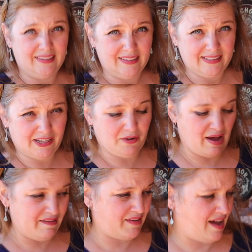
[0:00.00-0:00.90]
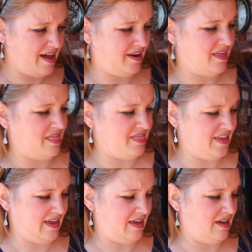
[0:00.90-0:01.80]
So I've got
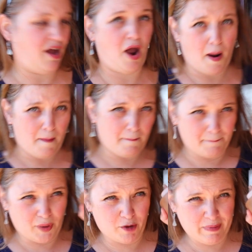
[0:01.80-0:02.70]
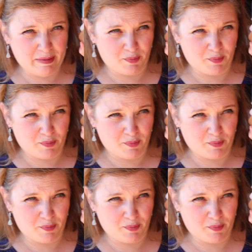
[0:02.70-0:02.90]
the bourbon